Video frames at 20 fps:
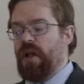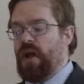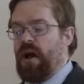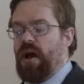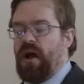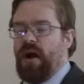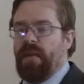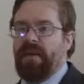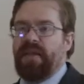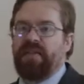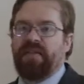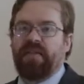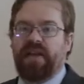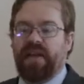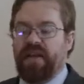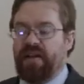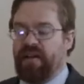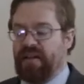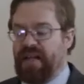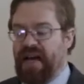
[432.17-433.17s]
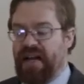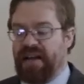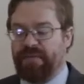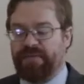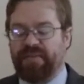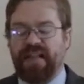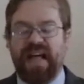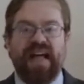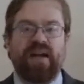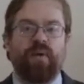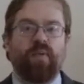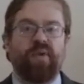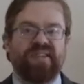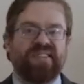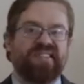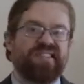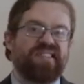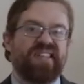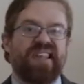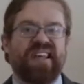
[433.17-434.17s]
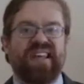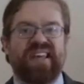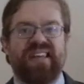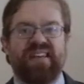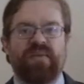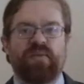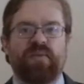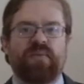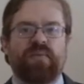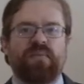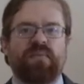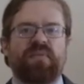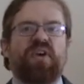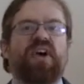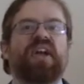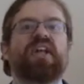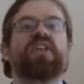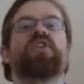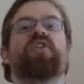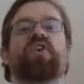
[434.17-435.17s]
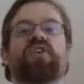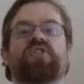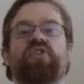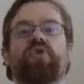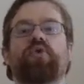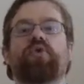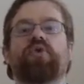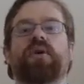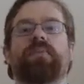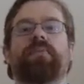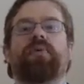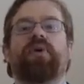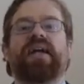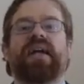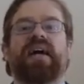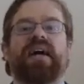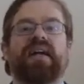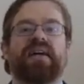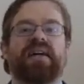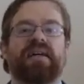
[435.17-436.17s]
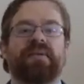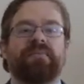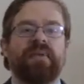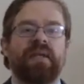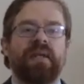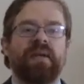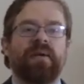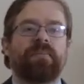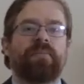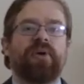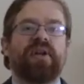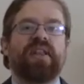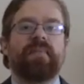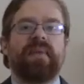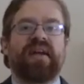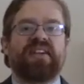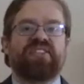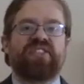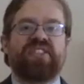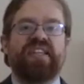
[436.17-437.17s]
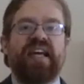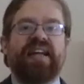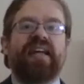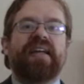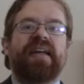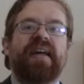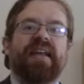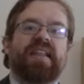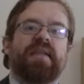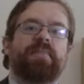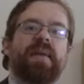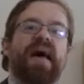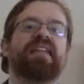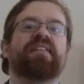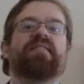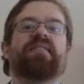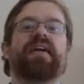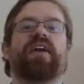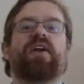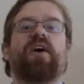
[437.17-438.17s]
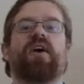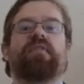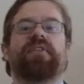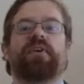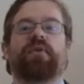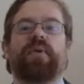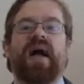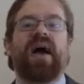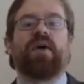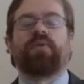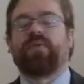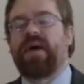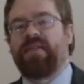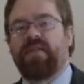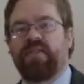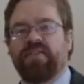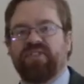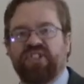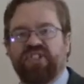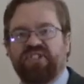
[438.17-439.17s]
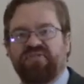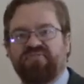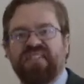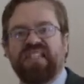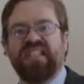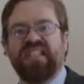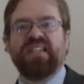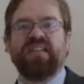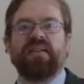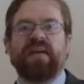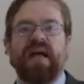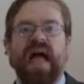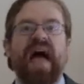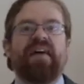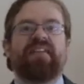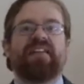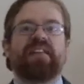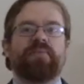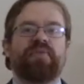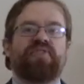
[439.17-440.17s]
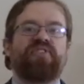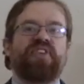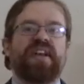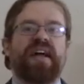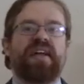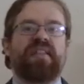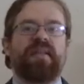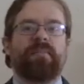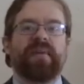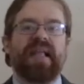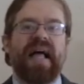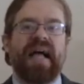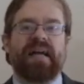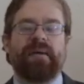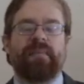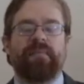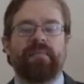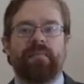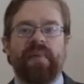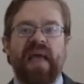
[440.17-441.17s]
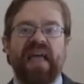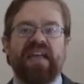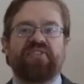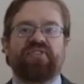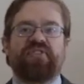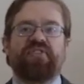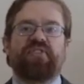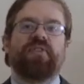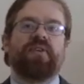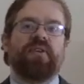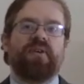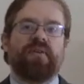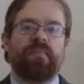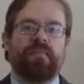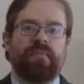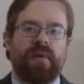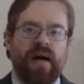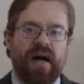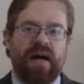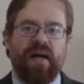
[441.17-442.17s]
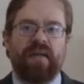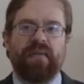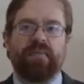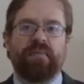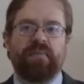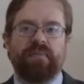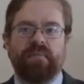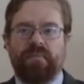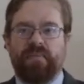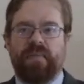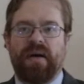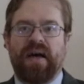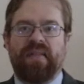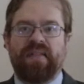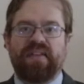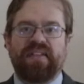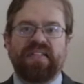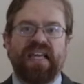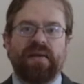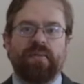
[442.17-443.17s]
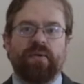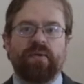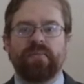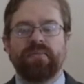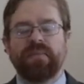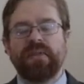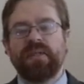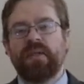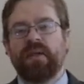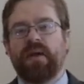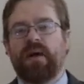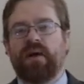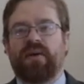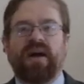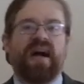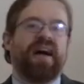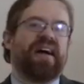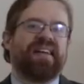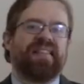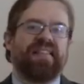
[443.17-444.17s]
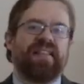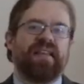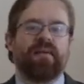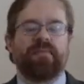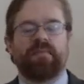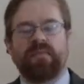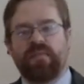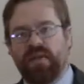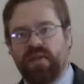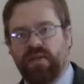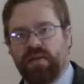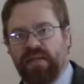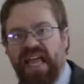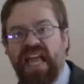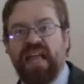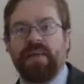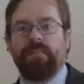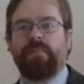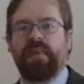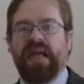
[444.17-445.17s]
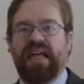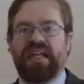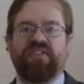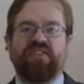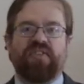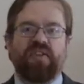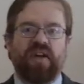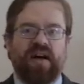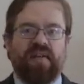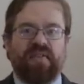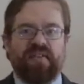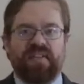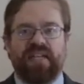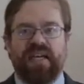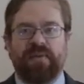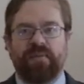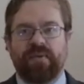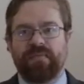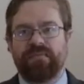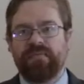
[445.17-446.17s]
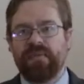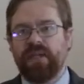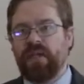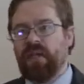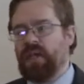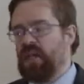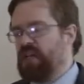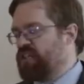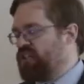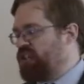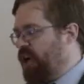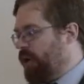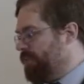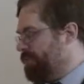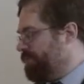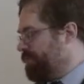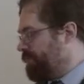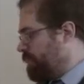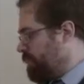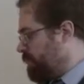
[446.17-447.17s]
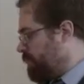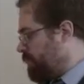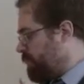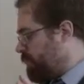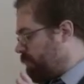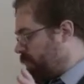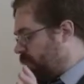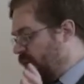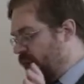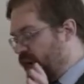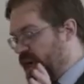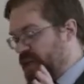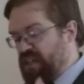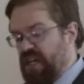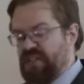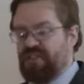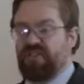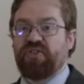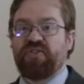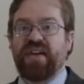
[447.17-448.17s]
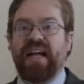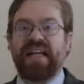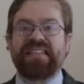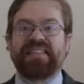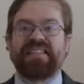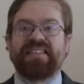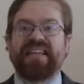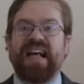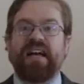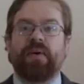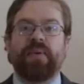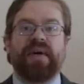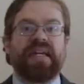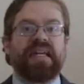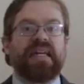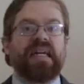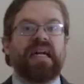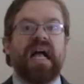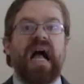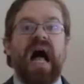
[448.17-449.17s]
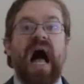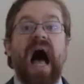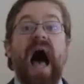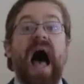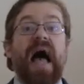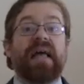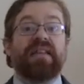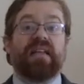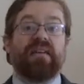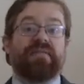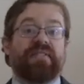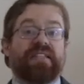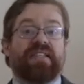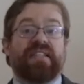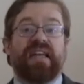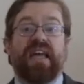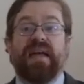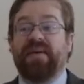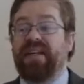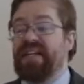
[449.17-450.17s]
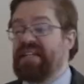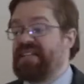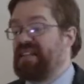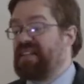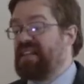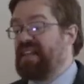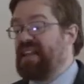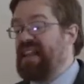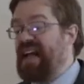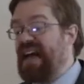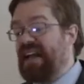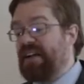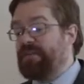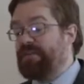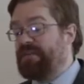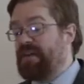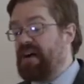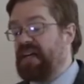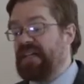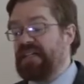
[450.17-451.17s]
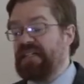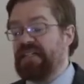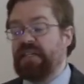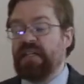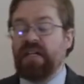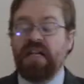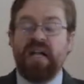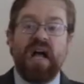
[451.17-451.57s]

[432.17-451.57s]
And a lot of the flying ones, they thought it looked cooler putting them on a stick and getting them elevated off the ground rather than just having them sit on the black base on the table, or on the game base on the table. So, Dungeons & Dragons Attack Wing. I love this game. It's a lot of fun.